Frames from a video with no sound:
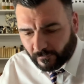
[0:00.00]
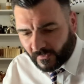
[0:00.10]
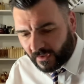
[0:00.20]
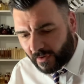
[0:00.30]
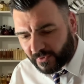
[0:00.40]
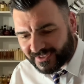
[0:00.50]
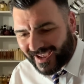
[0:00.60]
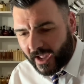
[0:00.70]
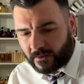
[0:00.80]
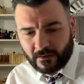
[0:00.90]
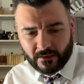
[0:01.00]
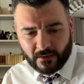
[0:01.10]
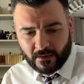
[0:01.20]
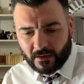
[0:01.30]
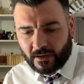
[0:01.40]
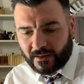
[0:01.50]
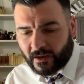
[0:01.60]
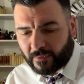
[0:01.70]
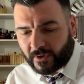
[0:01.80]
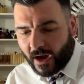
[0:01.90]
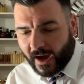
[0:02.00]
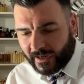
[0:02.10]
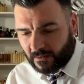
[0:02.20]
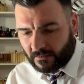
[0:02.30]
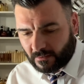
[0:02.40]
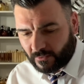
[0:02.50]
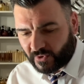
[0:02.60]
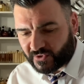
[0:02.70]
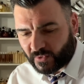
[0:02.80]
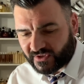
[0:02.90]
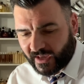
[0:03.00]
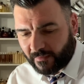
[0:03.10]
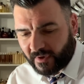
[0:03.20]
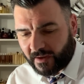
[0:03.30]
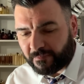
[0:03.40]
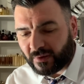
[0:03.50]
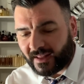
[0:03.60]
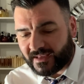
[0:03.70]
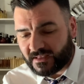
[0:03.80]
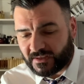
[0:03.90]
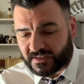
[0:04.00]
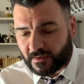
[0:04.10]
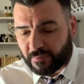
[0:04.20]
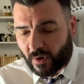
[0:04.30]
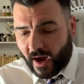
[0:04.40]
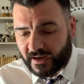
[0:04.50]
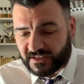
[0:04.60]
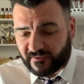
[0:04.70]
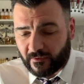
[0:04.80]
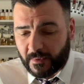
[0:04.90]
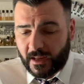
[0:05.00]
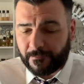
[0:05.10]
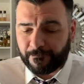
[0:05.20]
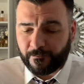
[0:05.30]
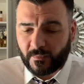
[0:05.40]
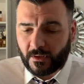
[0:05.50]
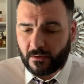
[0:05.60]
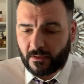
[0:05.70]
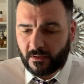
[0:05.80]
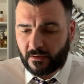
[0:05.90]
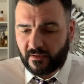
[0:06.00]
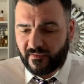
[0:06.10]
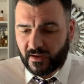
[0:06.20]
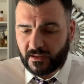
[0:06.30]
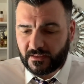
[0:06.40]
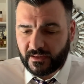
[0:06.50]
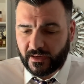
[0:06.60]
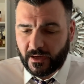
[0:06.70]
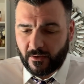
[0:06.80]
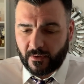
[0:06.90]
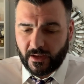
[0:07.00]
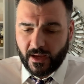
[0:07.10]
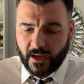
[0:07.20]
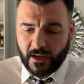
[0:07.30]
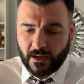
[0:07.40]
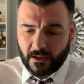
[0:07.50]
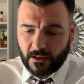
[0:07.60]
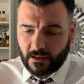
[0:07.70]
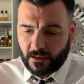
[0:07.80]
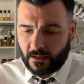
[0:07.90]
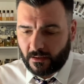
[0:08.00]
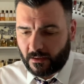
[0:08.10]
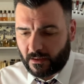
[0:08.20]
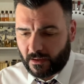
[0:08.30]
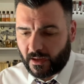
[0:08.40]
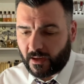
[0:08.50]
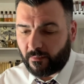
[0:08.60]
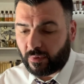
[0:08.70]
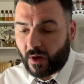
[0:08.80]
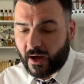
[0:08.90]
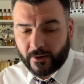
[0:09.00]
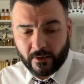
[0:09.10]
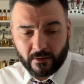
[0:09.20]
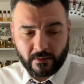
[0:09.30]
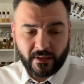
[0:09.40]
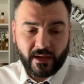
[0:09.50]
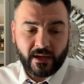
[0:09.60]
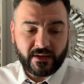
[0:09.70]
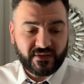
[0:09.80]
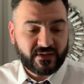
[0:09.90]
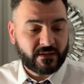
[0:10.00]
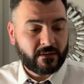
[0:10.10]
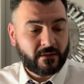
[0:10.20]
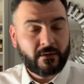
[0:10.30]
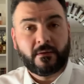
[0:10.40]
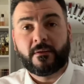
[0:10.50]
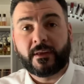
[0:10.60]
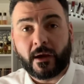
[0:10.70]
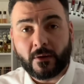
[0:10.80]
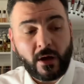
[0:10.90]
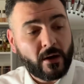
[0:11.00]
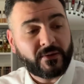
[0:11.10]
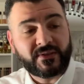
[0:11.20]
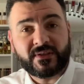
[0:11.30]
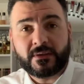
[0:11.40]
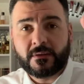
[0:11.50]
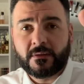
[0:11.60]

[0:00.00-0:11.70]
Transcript: Number 10. Number 9, which was a pleasant surprise for me, if I can dig out a blotter, is Guerlain's